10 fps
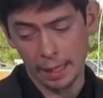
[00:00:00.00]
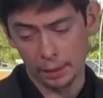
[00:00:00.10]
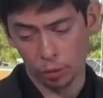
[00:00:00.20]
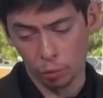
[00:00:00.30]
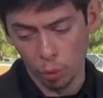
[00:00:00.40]

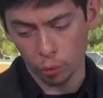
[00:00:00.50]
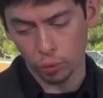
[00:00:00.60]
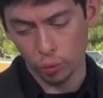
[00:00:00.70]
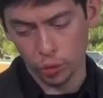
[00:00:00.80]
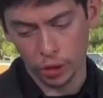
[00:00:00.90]

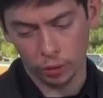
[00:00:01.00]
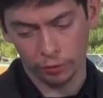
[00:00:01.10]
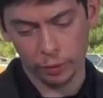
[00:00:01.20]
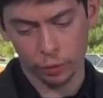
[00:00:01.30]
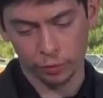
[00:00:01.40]
ontologies,
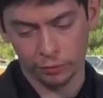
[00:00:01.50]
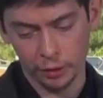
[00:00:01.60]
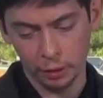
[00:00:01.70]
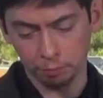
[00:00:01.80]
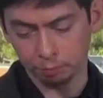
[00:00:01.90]
so there's a
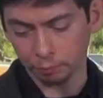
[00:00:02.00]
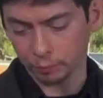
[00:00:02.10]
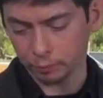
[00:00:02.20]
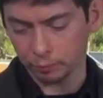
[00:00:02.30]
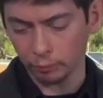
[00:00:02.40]
difference.
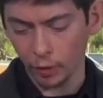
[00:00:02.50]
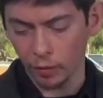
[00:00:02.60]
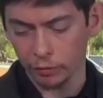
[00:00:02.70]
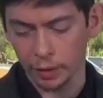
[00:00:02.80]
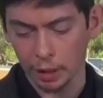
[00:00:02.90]
Computer
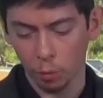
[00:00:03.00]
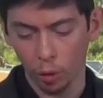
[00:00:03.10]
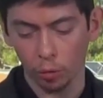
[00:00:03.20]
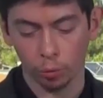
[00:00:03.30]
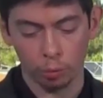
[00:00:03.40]
science's
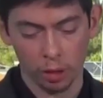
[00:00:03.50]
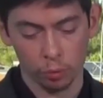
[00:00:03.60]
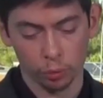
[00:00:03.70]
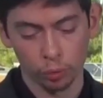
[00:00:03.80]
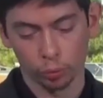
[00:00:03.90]

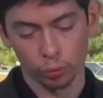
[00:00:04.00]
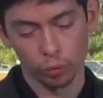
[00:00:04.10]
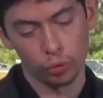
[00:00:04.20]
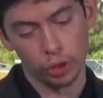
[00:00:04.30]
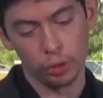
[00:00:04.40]
ontologies are
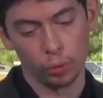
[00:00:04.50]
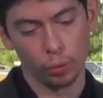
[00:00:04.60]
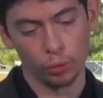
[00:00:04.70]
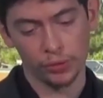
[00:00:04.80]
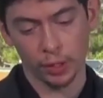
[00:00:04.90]
technical
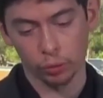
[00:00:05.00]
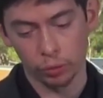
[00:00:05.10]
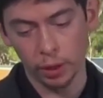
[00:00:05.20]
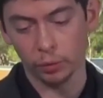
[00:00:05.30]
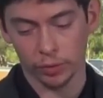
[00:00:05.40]
artifacts.
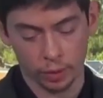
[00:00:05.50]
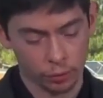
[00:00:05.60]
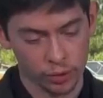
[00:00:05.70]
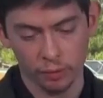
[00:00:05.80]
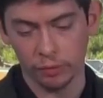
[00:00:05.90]

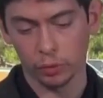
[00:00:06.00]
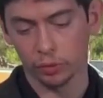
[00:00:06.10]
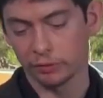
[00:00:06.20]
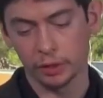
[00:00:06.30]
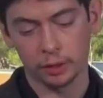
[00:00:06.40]

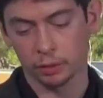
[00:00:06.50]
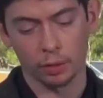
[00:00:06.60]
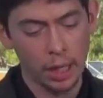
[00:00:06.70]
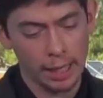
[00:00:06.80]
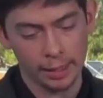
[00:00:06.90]

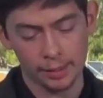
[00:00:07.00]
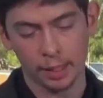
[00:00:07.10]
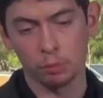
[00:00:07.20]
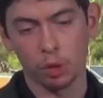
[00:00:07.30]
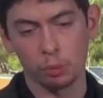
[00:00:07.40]
Philosophical
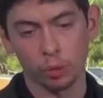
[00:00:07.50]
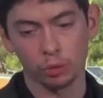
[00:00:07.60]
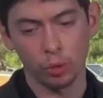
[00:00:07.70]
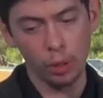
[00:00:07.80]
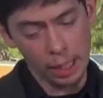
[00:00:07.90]
ontologies are
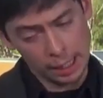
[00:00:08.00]
not